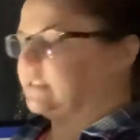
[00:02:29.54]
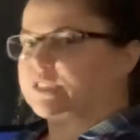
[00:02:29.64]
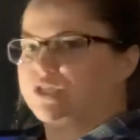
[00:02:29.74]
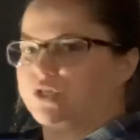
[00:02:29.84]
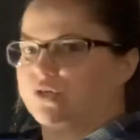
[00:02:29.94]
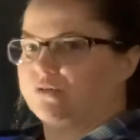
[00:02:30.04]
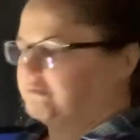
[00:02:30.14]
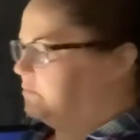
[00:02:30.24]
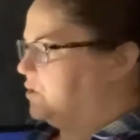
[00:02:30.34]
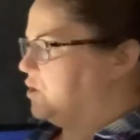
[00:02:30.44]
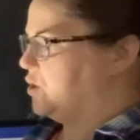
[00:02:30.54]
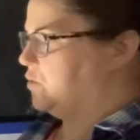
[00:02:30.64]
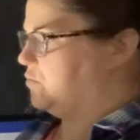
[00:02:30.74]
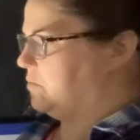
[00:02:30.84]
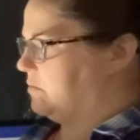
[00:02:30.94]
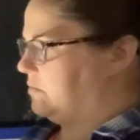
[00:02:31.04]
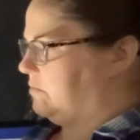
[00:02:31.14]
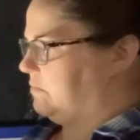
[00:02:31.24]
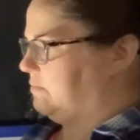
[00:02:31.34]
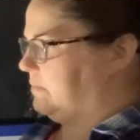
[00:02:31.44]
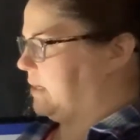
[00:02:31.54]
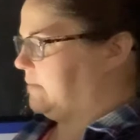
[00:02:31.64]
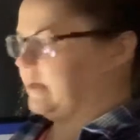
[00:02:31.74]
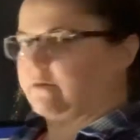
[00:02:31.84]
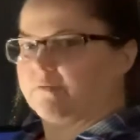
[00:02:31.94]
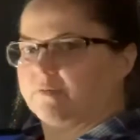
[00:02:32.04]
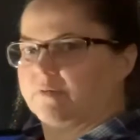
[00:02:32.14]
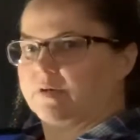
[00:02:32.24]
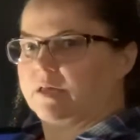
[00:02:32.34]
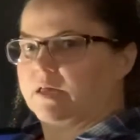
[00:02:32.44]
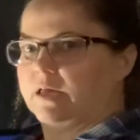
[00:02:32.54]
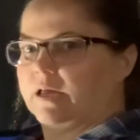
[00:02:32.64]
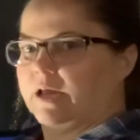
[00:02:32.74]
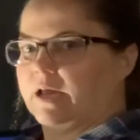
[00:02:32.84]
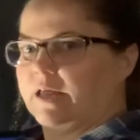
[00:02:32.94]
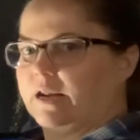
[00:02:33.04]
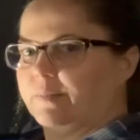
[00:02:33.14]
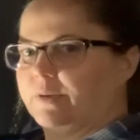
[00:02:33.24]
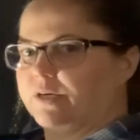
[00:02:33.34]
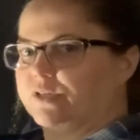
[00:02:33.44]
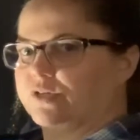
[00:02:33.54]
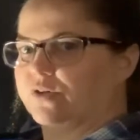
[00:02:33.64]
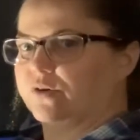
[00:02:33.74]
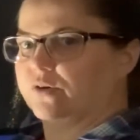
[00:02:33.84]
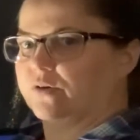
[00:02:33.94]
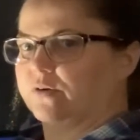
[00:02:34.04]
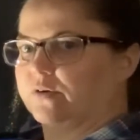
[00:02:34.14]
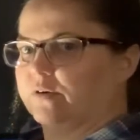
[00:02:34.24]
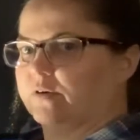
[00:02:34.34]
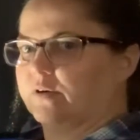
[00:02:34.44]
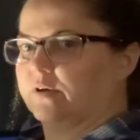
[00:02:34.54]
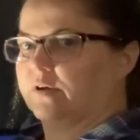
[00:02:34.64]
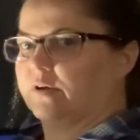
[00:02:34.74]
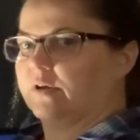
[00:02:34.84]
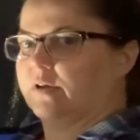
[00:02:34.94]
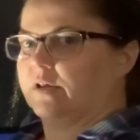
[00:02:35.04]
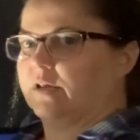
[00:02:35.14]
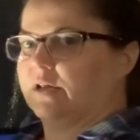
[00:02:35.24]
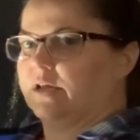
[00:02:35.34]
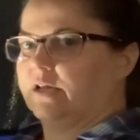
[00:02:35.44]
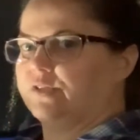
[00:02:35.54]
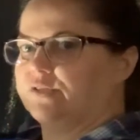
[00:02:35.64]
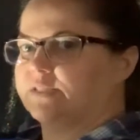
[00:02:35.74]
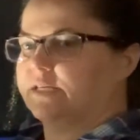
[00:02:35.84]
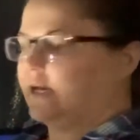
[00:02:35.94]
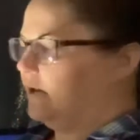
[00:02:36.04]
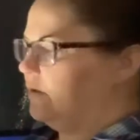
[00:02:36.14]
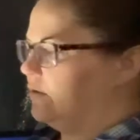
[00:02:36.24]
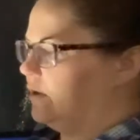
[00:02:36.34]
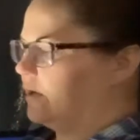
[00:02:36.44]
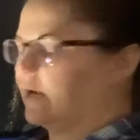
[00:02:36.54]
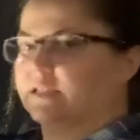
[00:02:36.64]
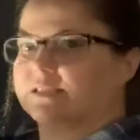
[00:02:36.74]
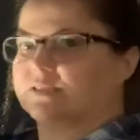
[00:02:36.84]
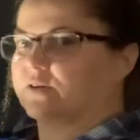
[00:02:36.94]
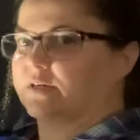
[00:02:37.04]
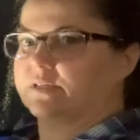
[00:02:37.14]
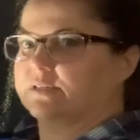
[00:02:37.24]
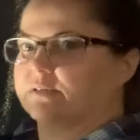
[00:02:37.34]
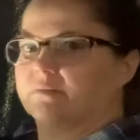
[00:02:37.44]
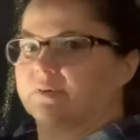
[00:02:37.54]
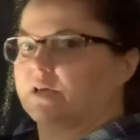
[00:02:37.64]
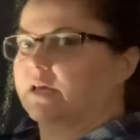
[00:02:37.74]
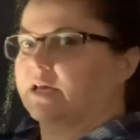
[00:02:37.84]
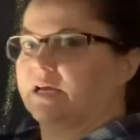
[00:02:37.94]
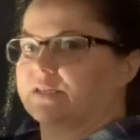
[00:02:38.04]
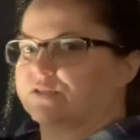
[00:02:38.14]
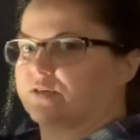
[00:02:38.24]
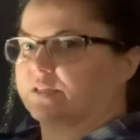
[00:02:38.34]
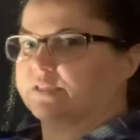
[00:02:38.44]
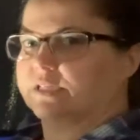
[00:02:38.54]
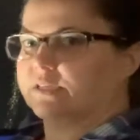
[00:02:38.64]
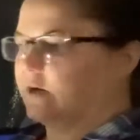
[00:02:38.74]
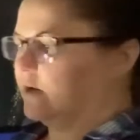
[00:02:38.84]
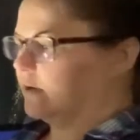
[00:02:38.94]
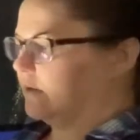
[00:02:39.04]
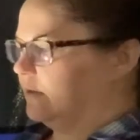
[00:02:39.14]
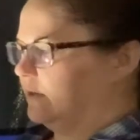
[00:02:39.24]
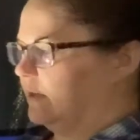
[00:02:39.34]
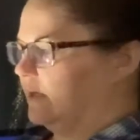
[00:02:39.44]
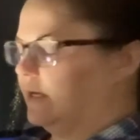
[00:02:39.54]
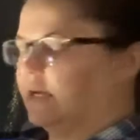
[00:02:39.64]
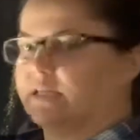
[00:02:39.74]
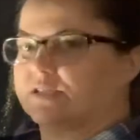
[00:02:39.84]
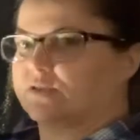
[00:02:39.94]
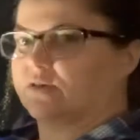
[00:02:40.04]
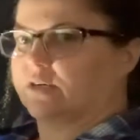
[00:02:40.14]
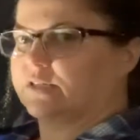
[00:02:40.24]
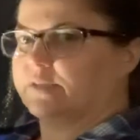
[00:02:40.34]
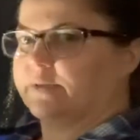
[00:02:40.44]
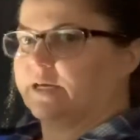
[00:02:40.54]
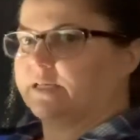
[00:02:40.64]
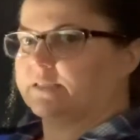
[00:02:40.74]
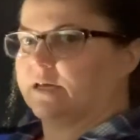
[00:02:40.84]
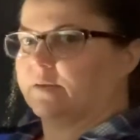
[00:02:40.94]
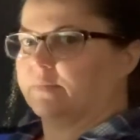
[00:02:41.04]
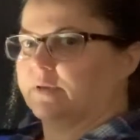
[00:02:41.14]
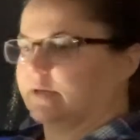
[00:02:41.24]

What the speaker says: It's noon, maybe. And I'm going to turn. And you see how Long Island, it's starting to get dark. It's starting to be nighttime.